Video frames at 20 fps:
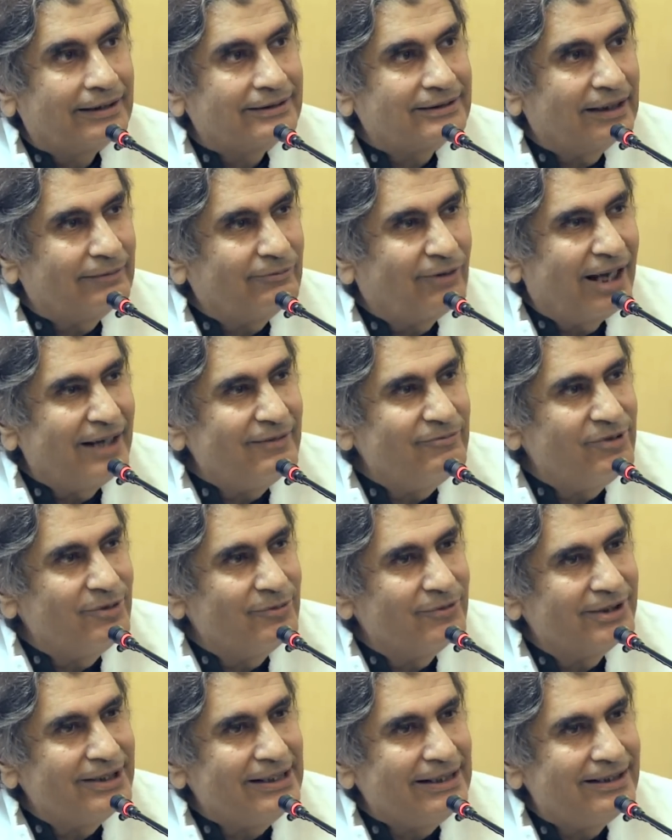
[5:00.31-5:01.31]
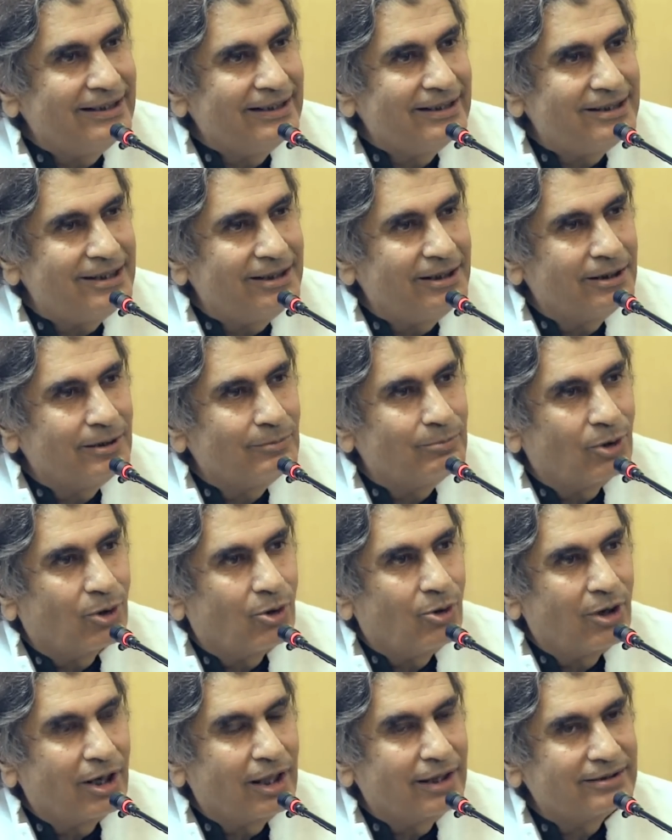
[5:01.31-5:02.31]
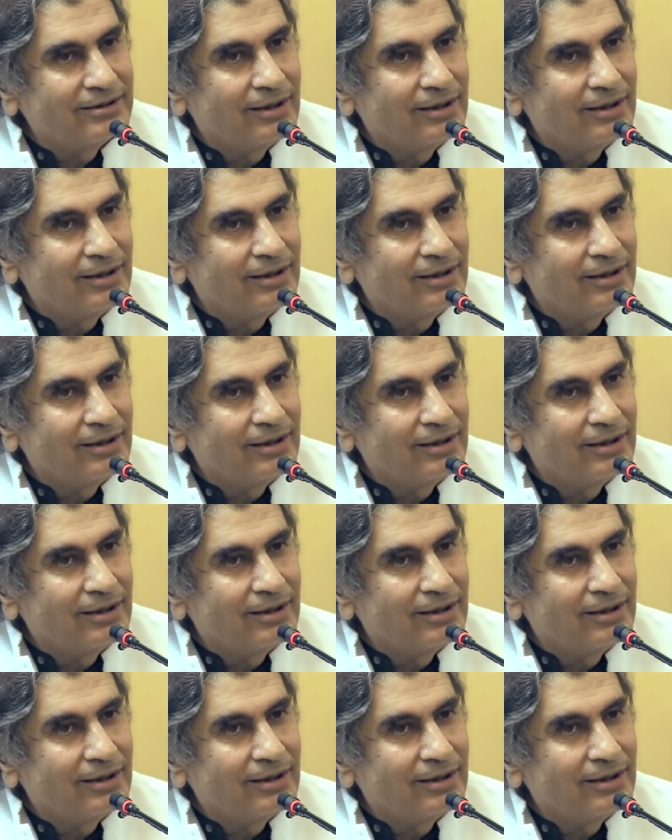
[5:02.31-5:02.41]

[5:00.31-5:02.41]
So while we were eating tea and pakora,